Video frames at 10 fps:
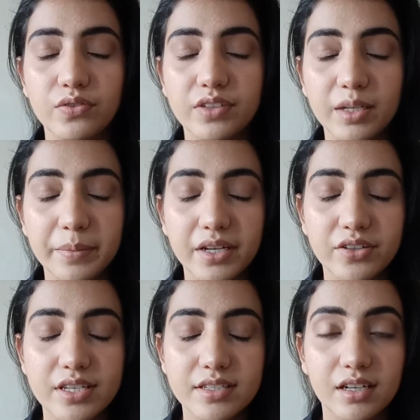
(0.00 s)
done my
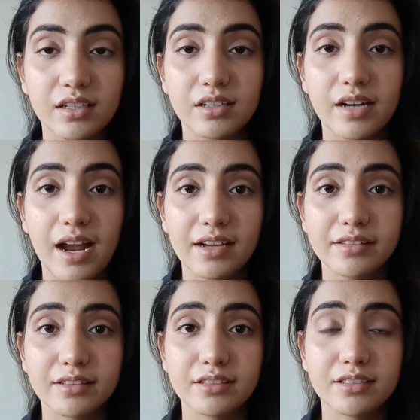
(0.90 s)
crease color,
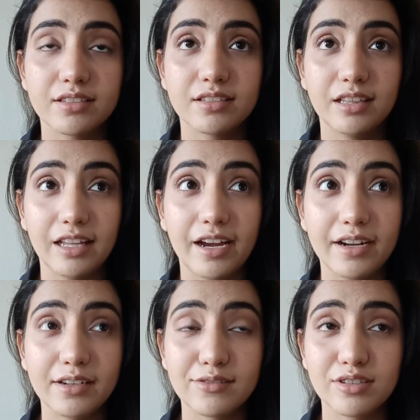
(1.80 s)
and the
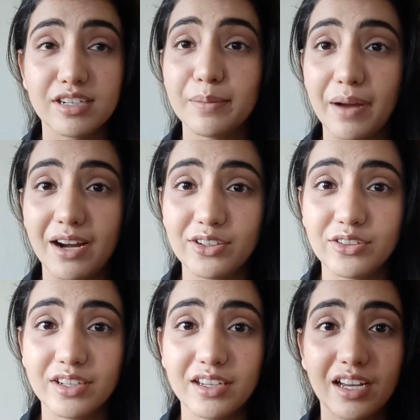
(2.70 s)
light is really bad
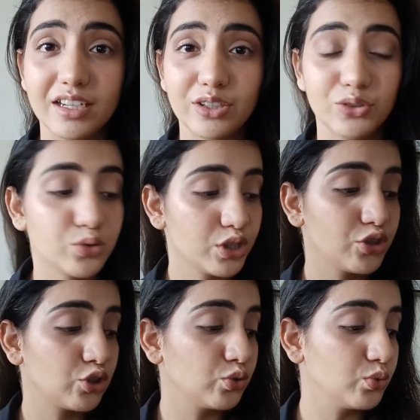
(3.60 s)
today. I usually
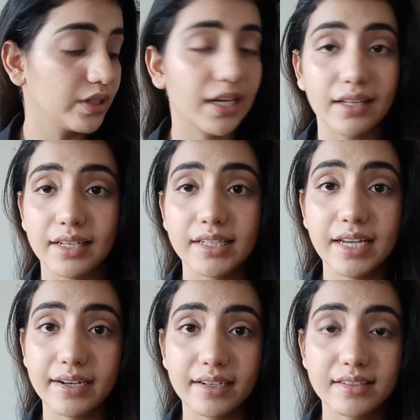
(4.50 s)
shoot in
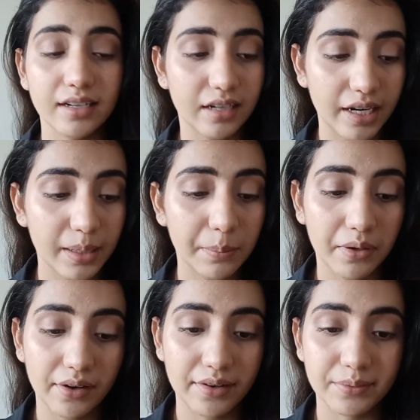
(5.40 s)
direct sunlight,
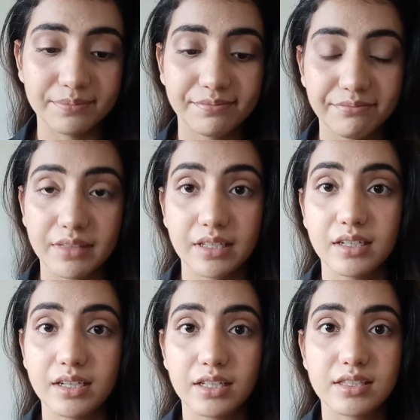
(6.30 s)
but
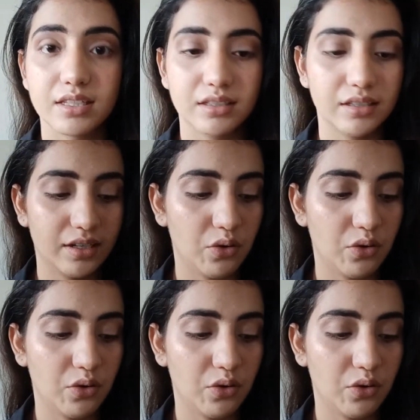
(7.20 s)
it's an